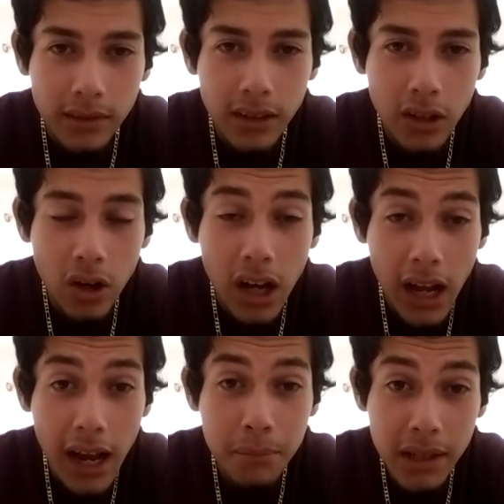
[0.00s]
You know,
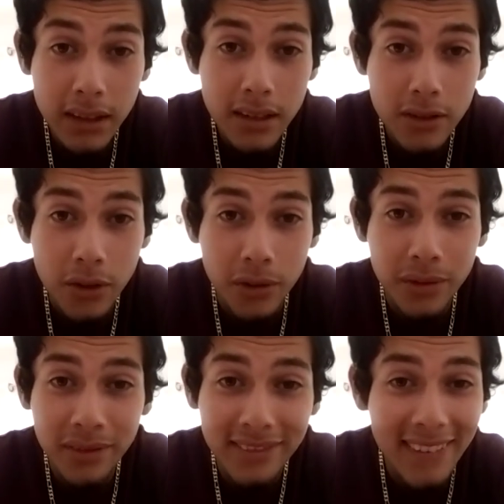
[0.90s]
I meet this dude.
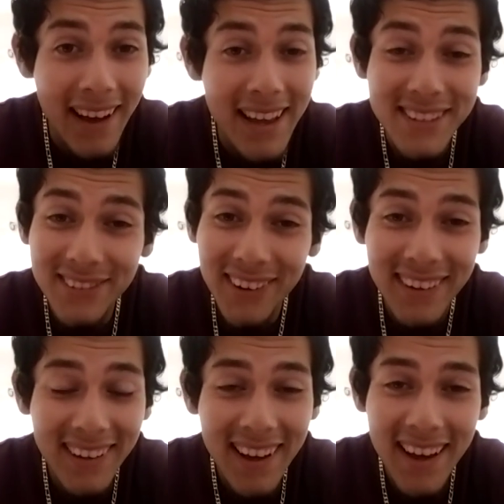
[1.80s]
I
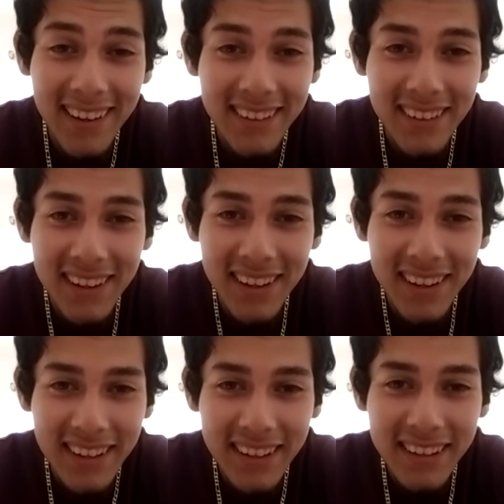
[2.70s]
swear to God.
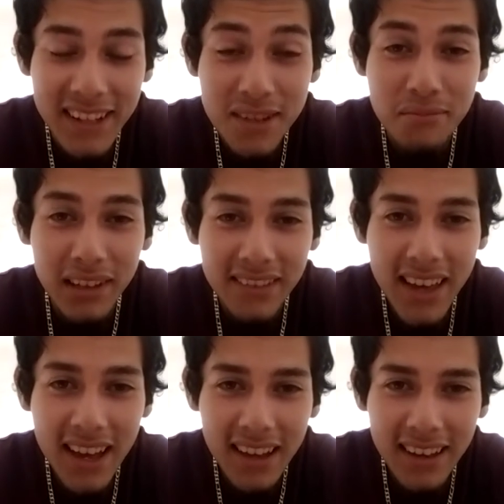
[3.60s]
Can you believe
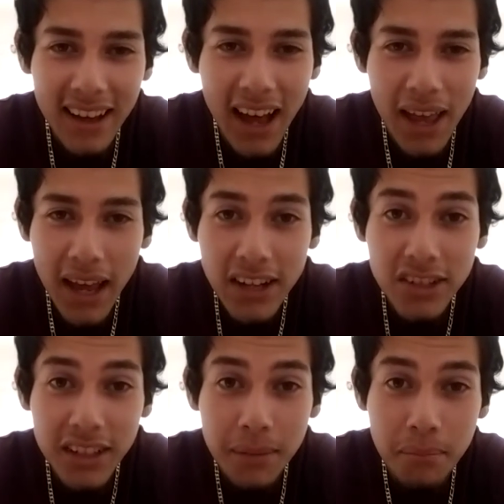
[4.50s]
that? I
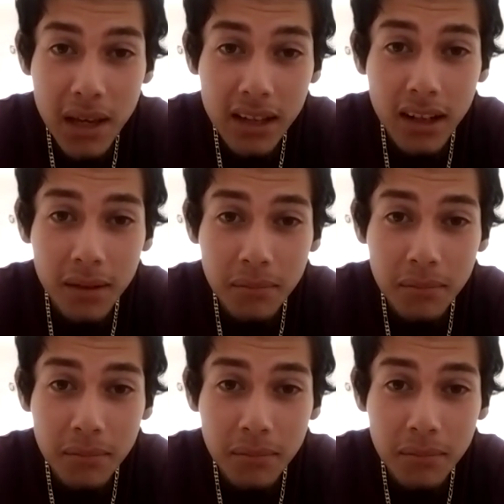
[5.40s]
actually meet him.